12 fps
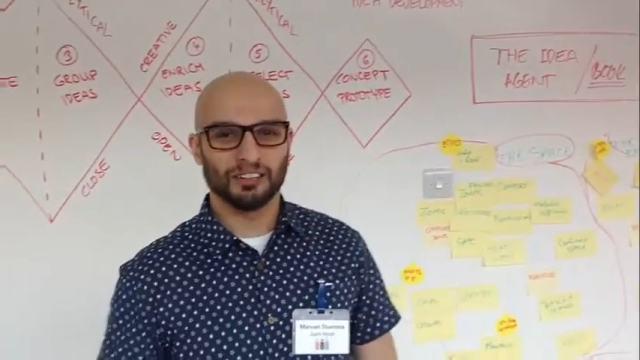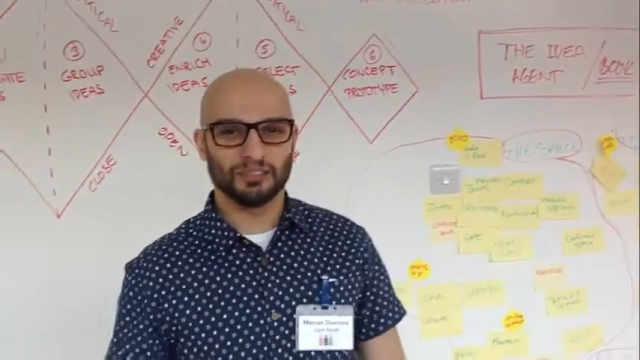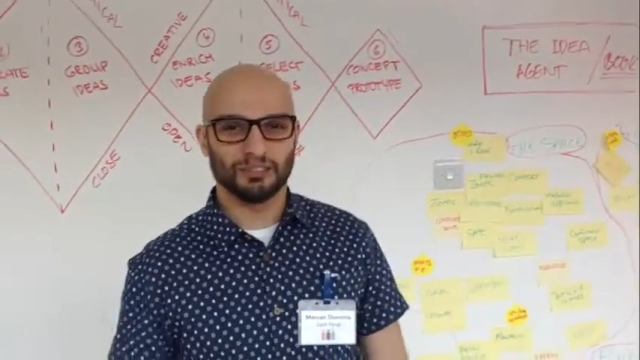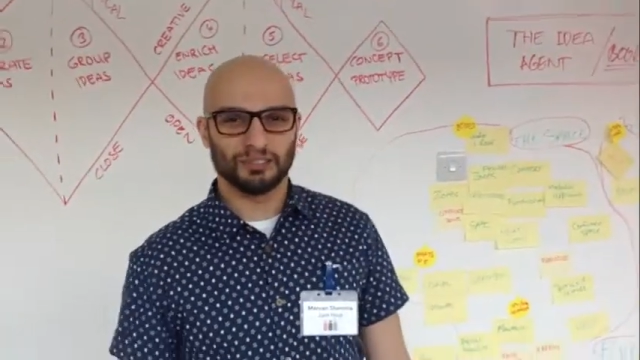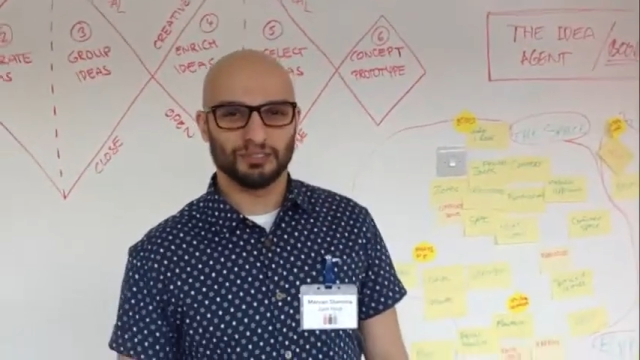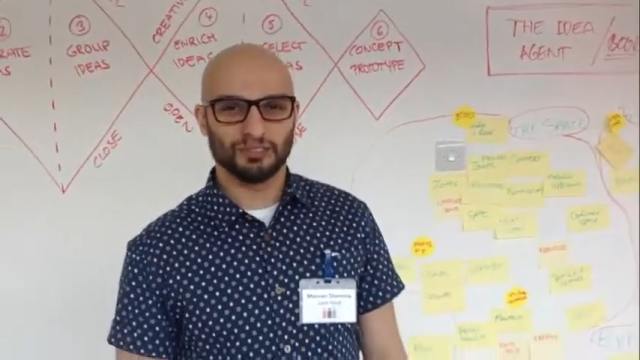
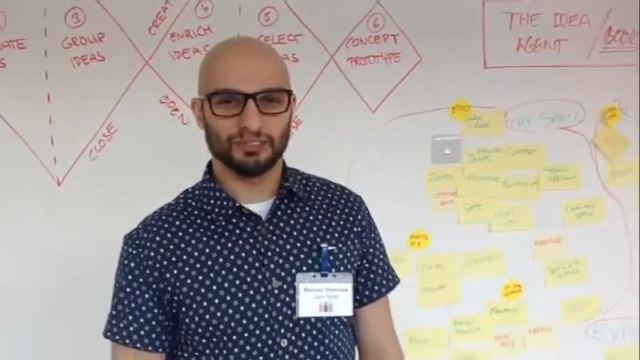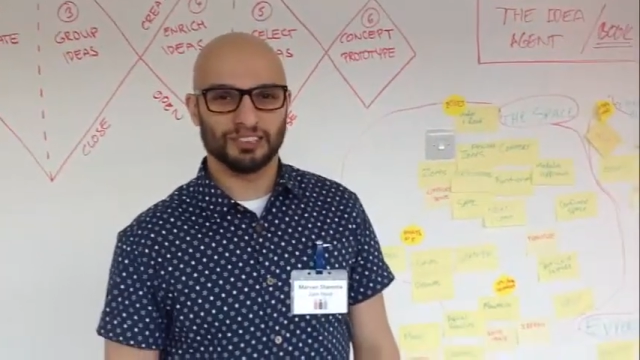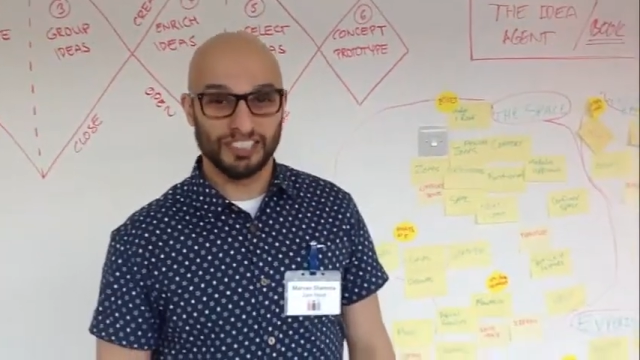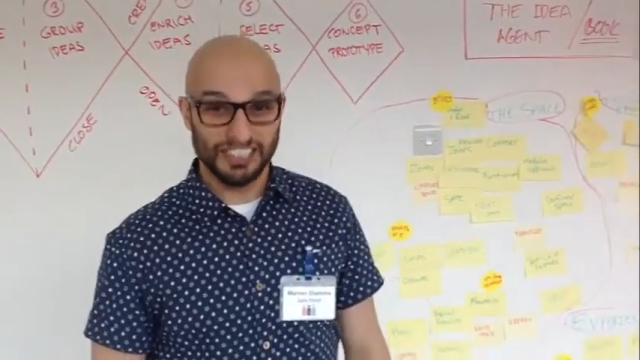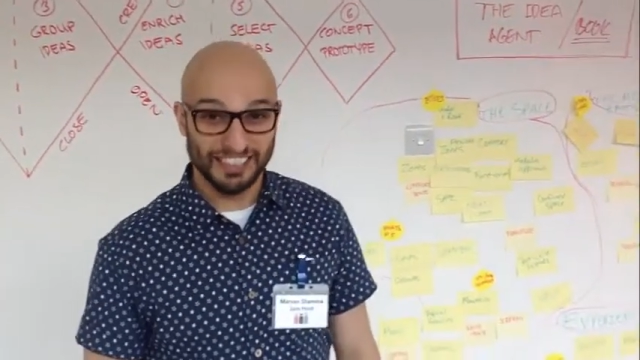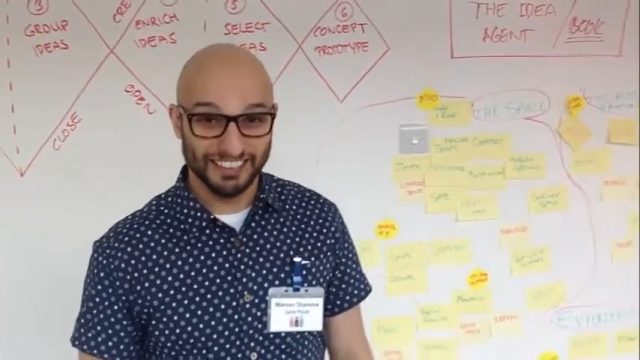over to
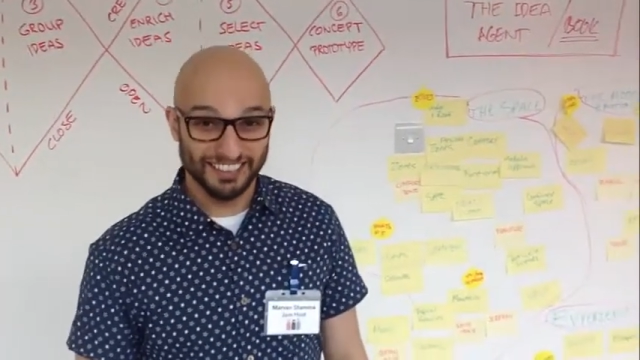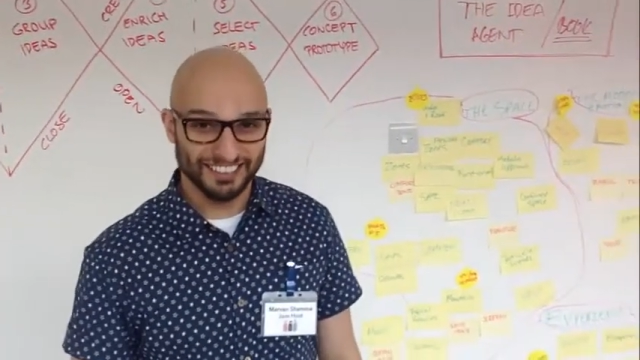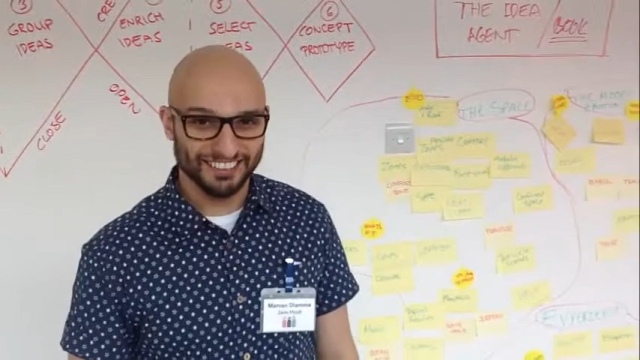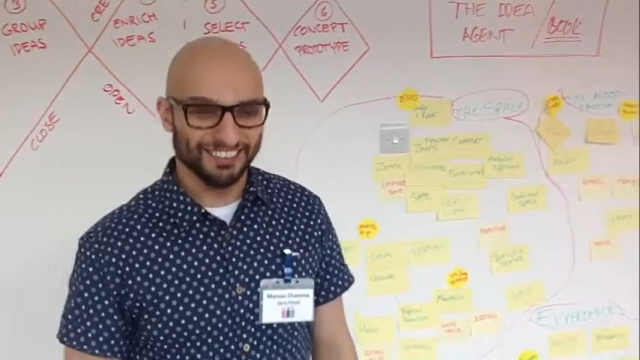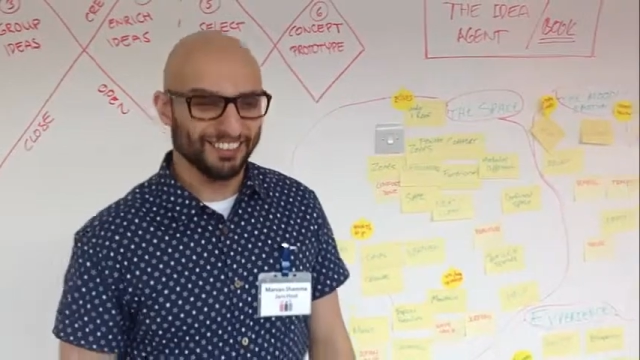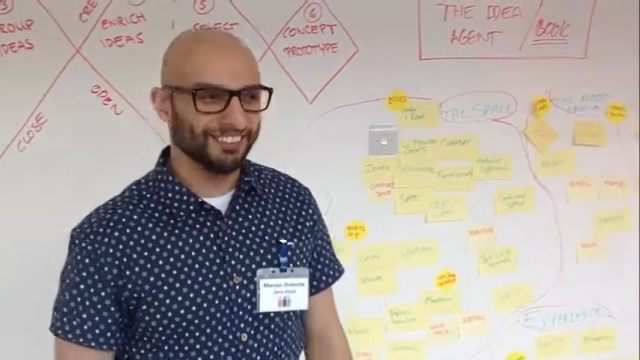Craig
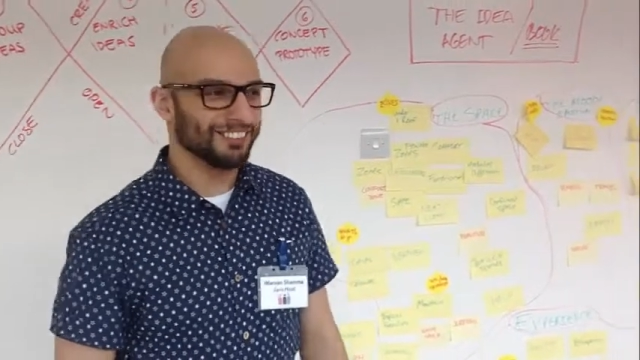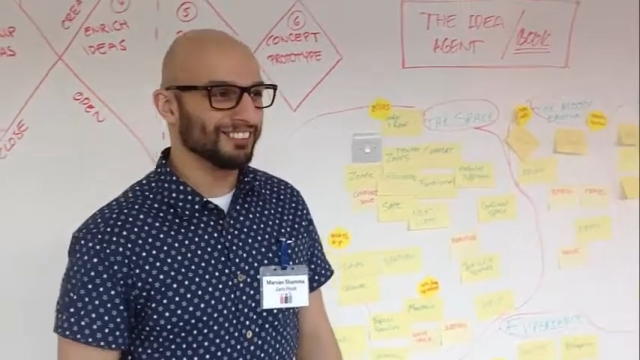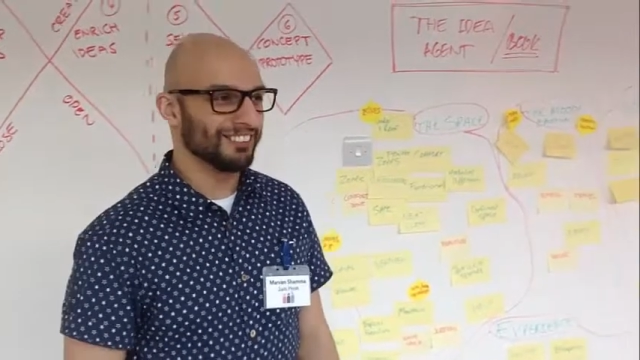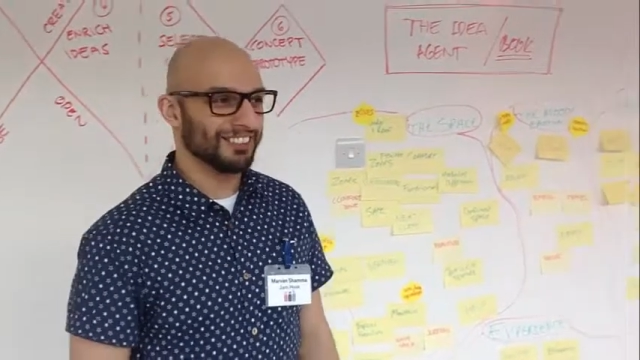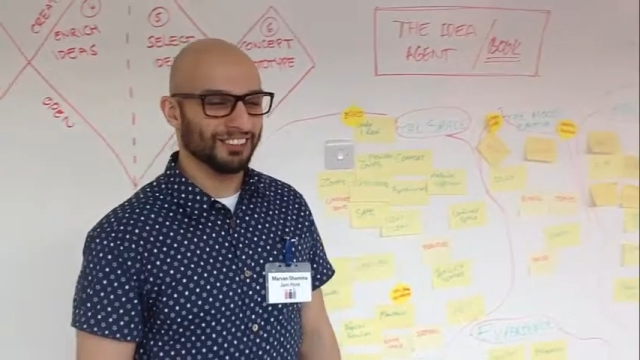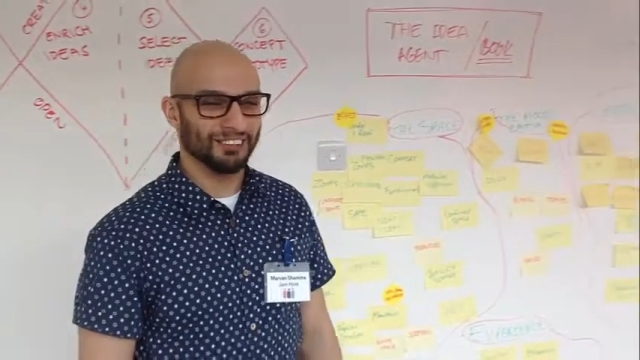now
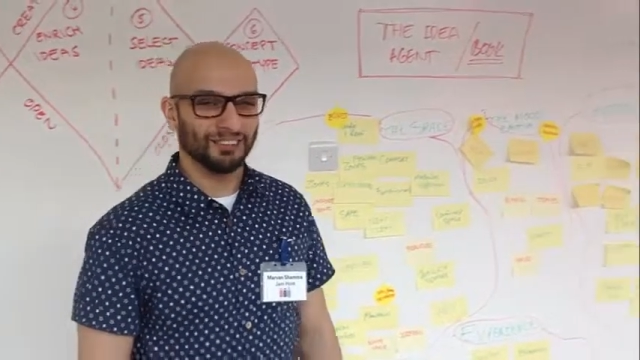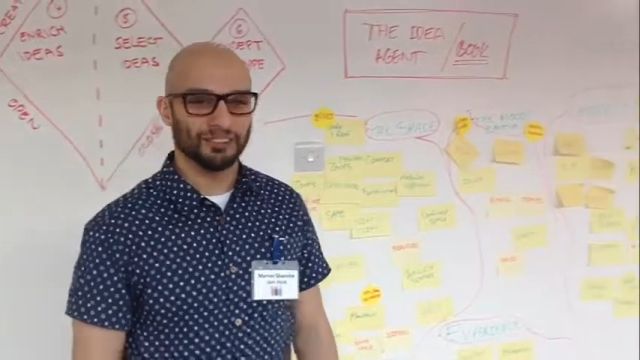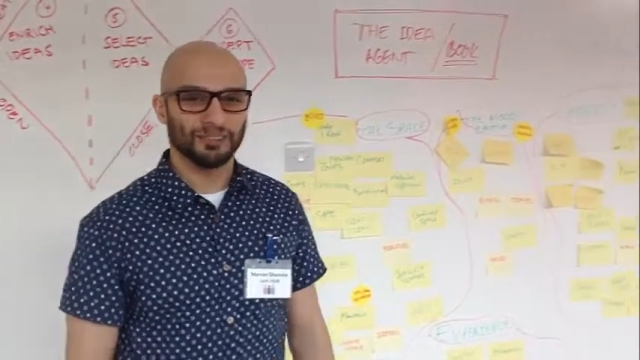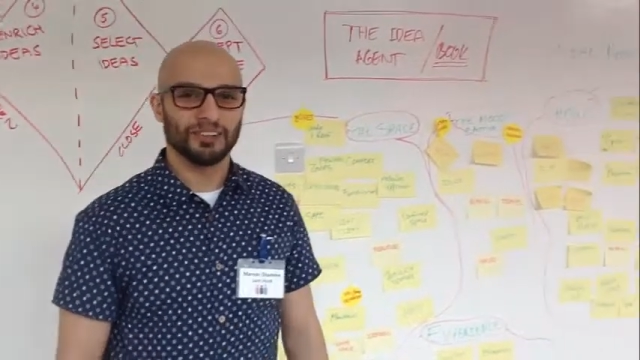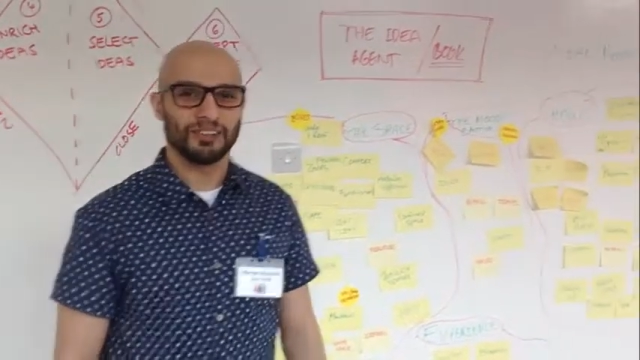to tell you